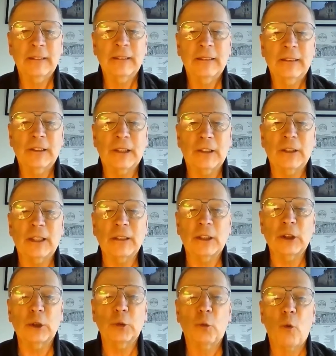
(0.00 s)
such as a
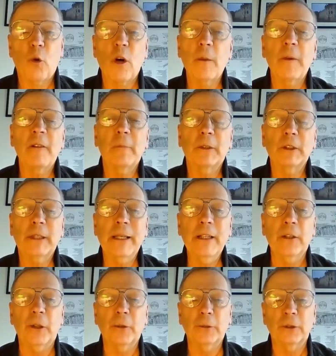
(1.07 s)
swarm of
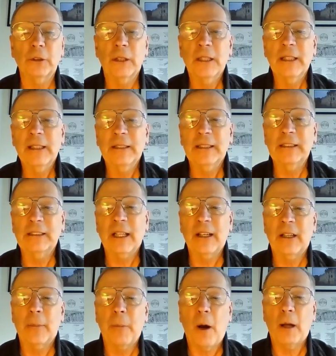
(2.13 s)
mosquitoes descended
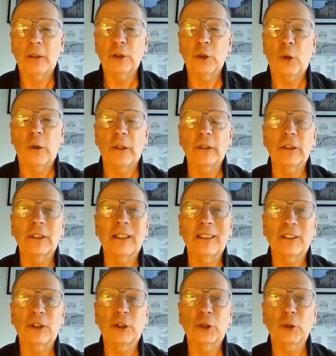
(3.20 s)
upon George as
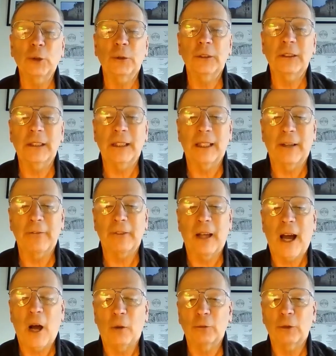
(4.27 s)
soon as he left the
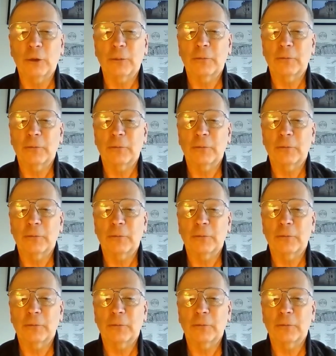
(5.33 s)
house.